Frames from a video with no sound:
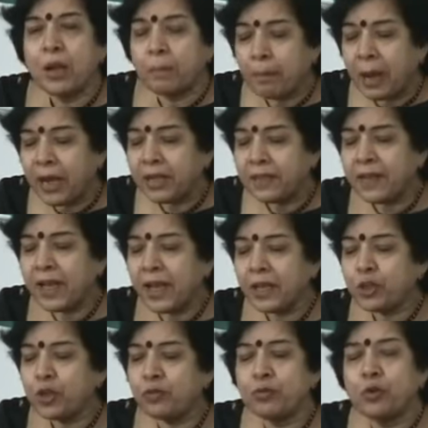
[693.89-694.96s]
By the
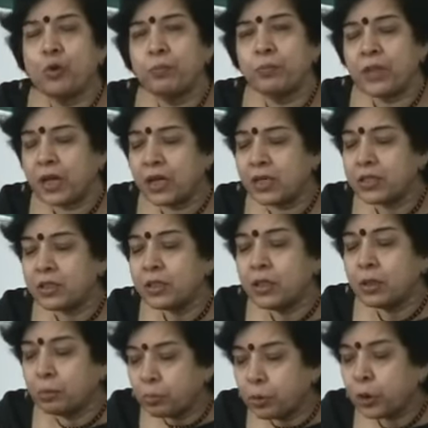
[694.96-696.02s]
age of Guptas,
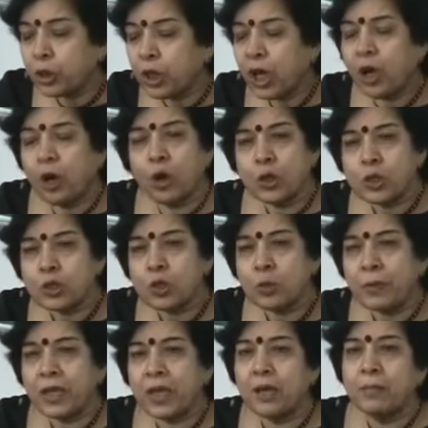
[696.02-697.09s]
Buddha also
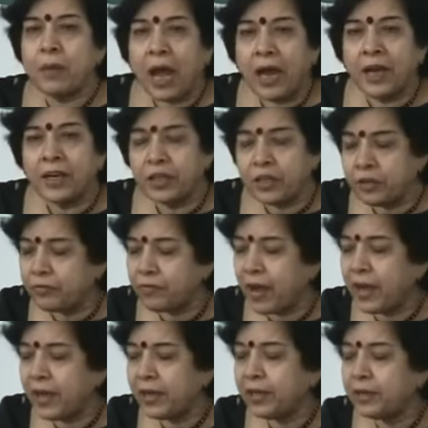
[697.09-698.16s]
became identified